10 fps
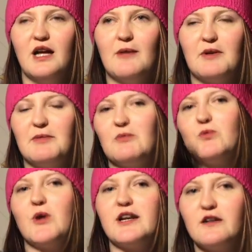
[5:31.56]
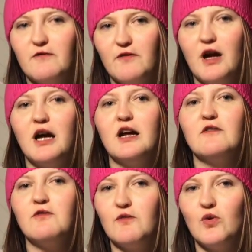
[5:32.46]
how many people rated it
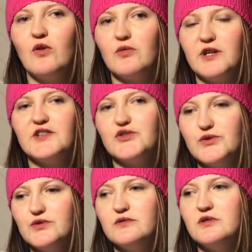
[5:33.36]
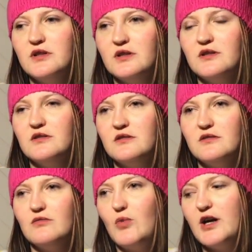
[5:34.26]
5, 4, 3, 2,
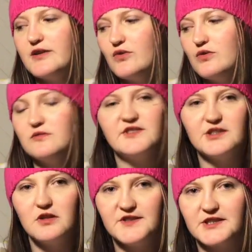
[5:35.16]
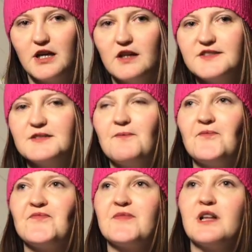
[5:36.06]
1, or 0 stars.
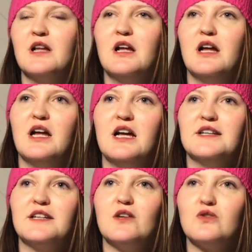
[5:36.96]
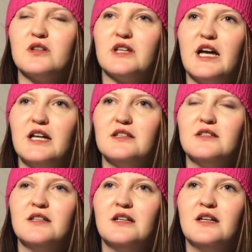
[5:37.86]
And I look at that.
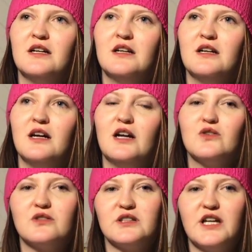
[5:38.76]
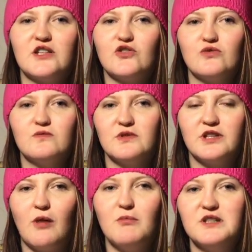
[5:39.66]
I look at the actual
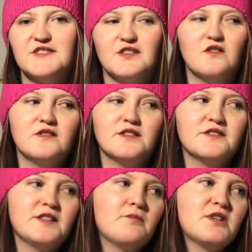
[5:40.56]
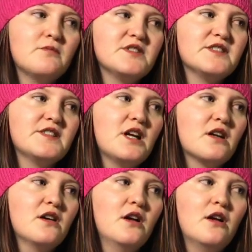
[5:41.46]
number, so sometimes it's
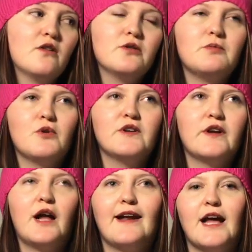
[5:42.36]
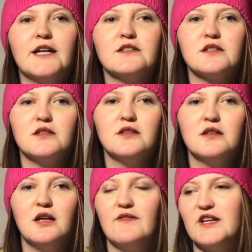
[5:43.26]
like 3.98,
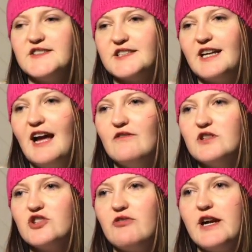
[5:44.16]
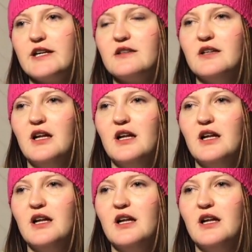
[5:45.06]
and that's the average rating.